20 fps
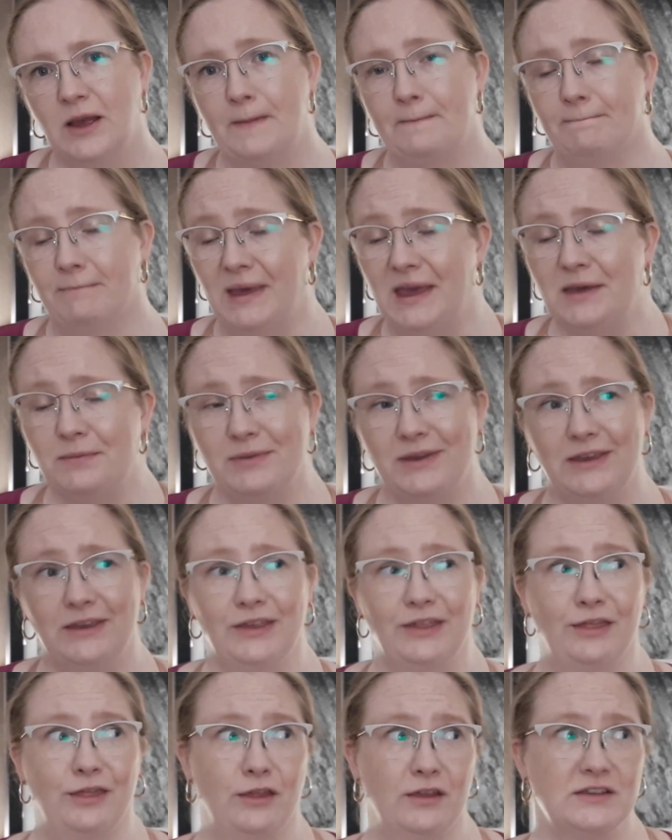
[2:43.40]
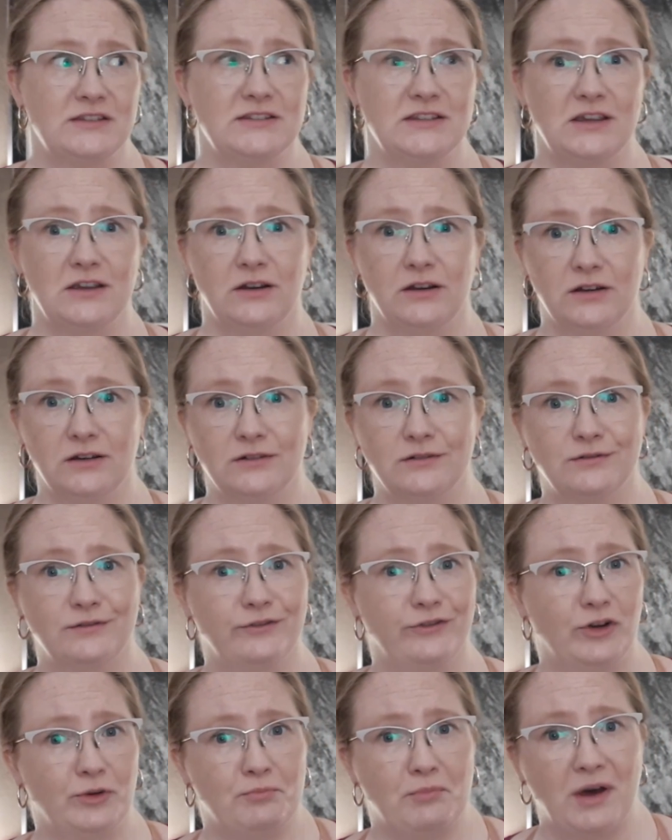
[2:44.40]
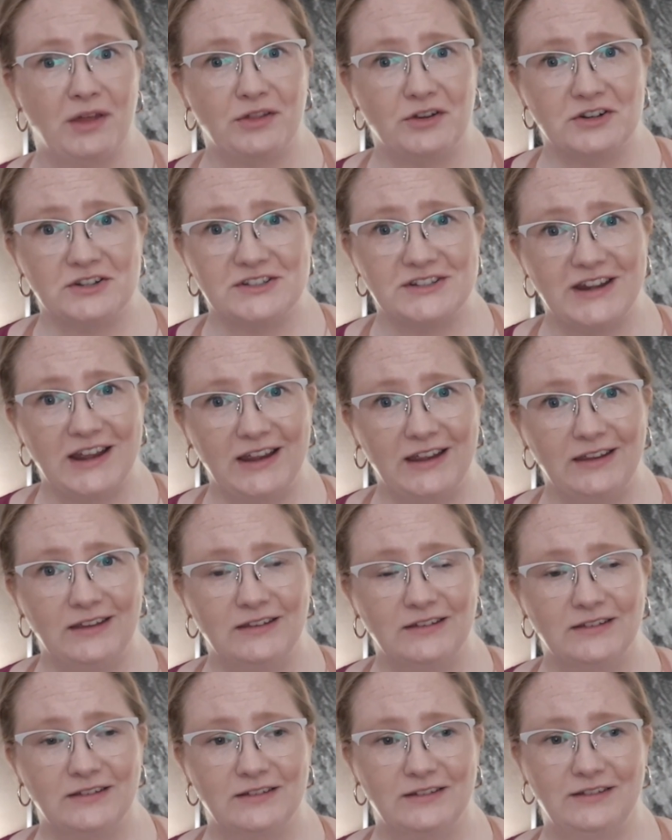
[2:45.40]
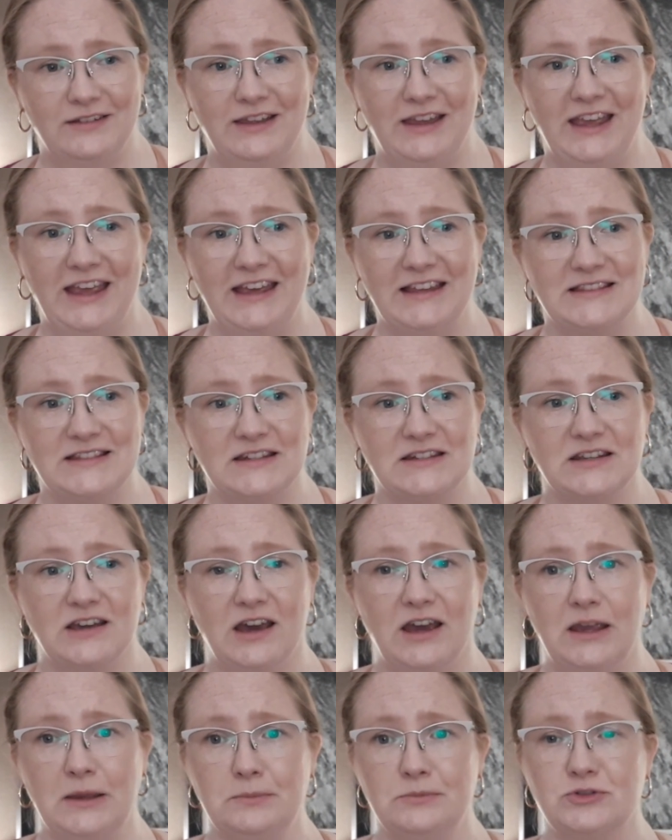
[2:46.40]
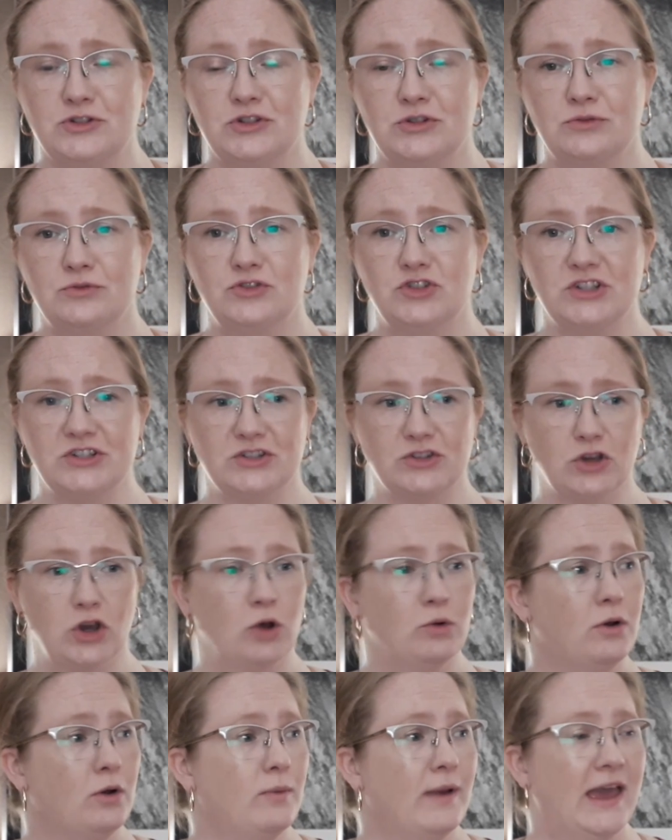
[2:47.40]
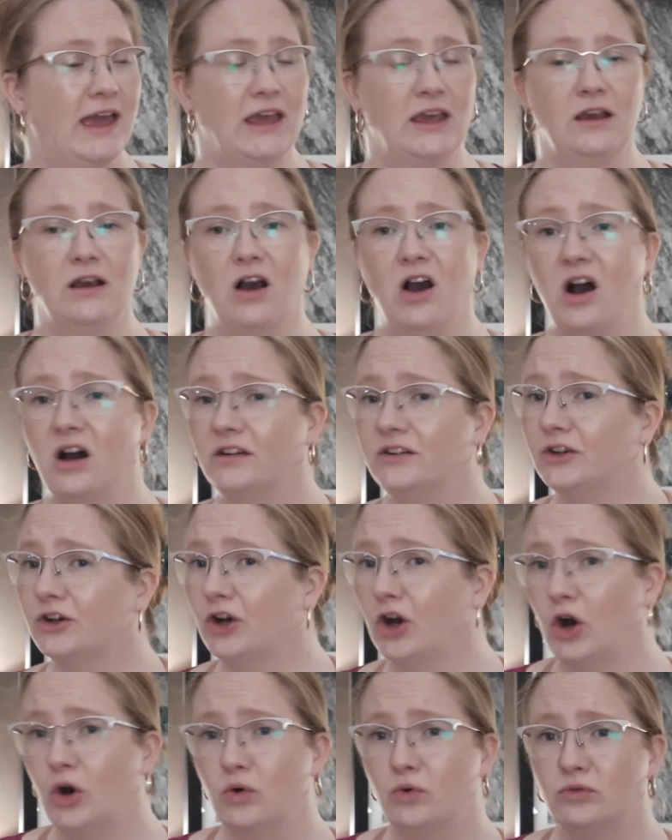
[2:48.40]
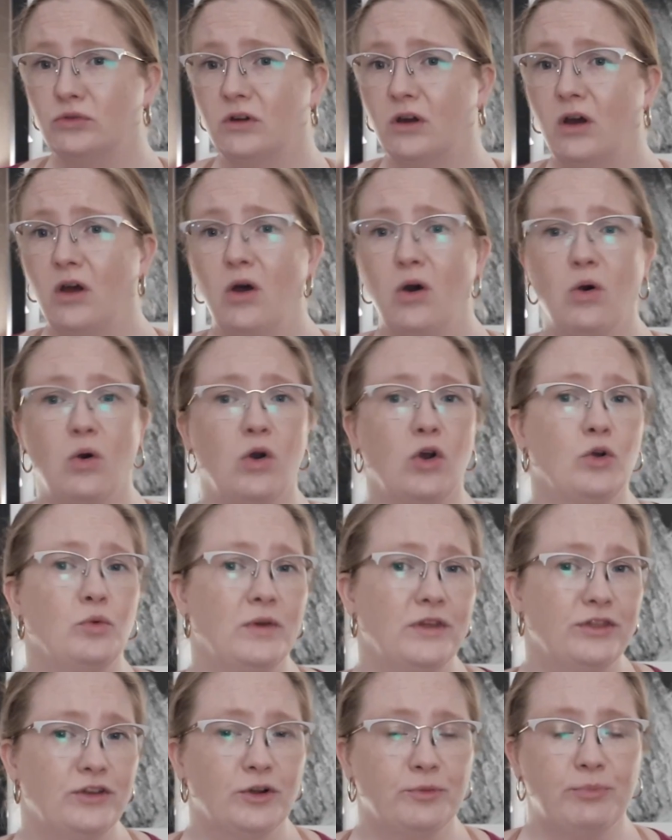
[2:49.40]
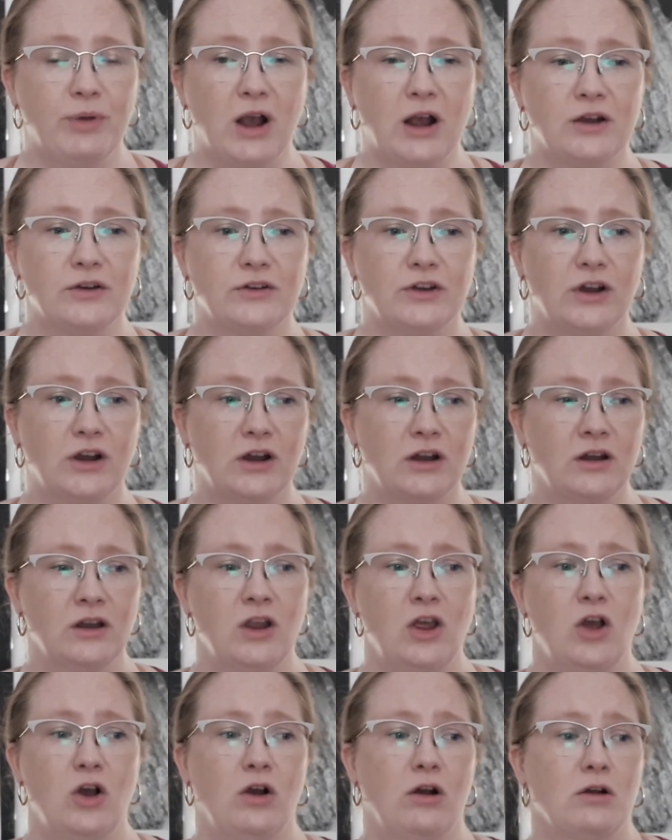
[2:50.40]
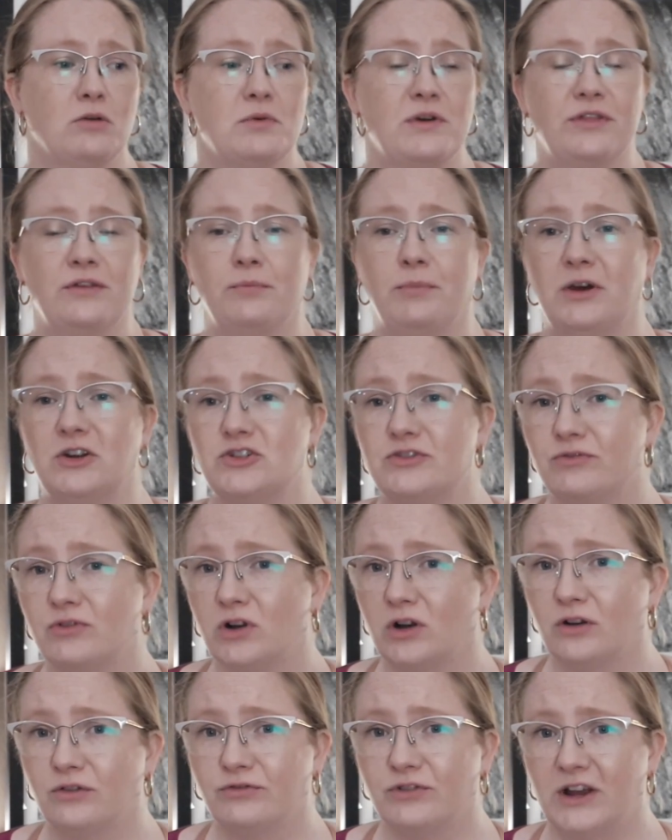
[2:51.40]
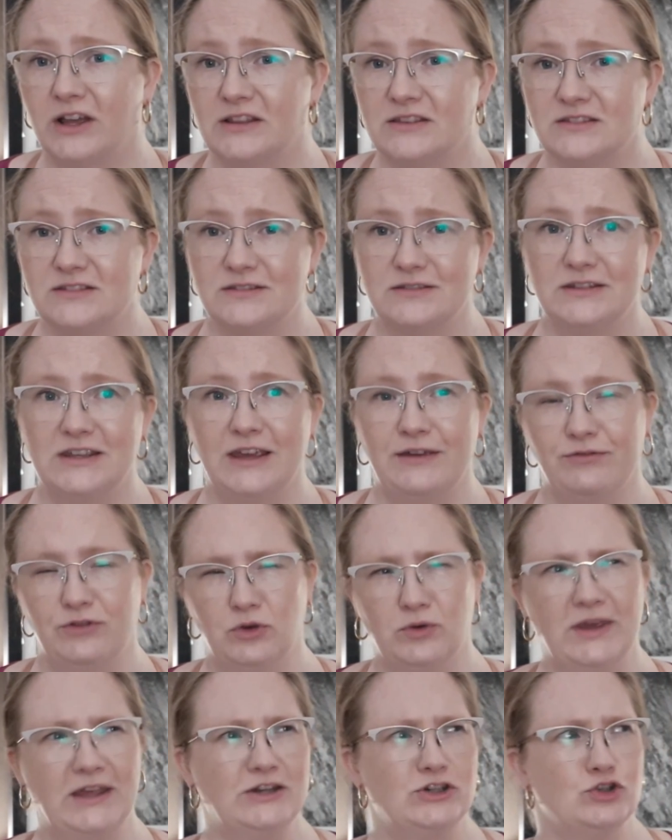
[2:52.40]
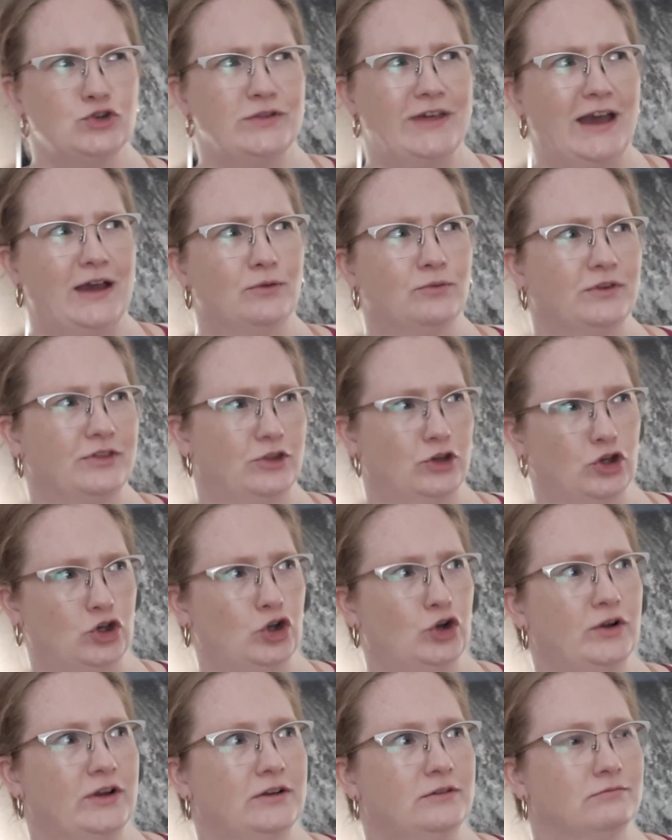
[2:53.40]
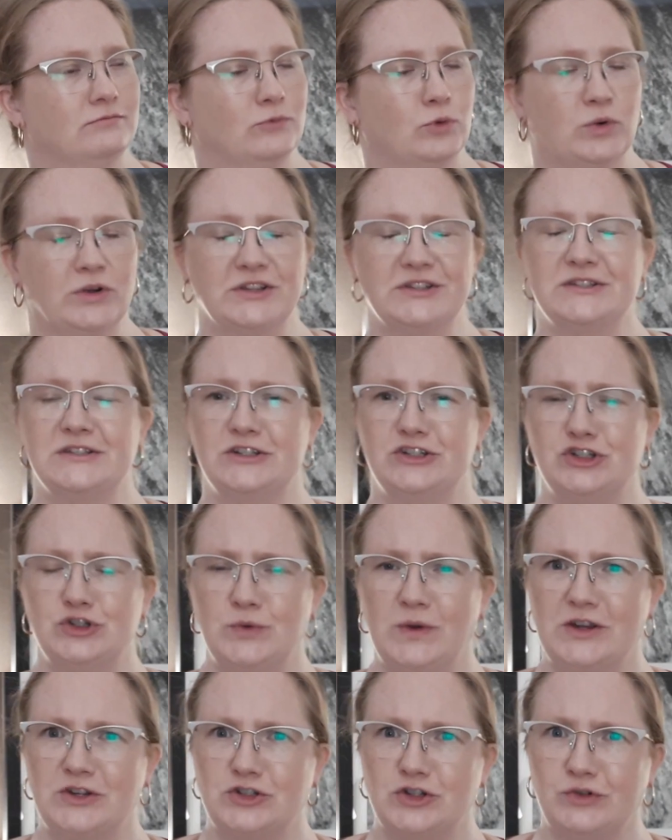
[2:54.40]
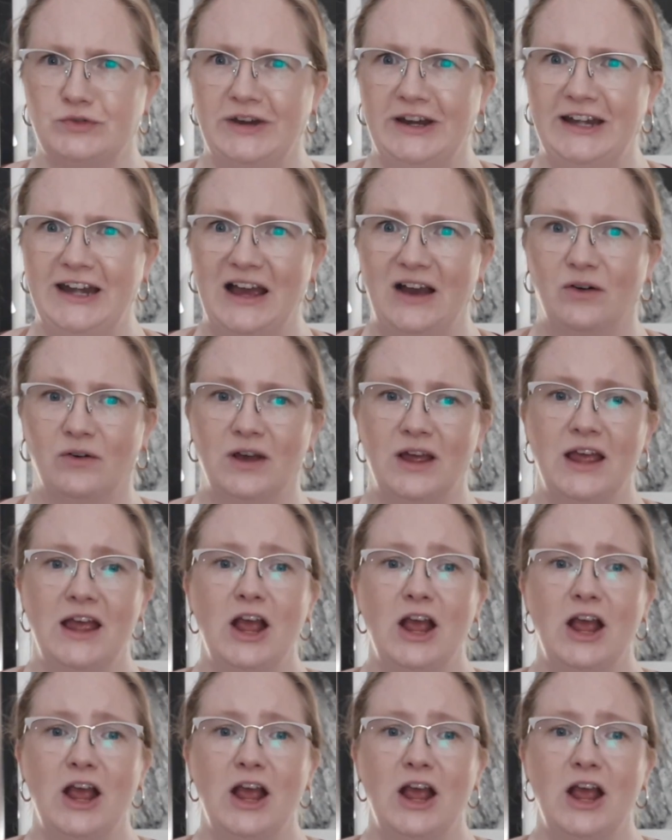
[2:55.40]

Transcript: Maybe this year, for Mother's Day, it's a time to just go away on your own or with your partner or with a bunch of girlfriends, if you can do that with the current world situation right now.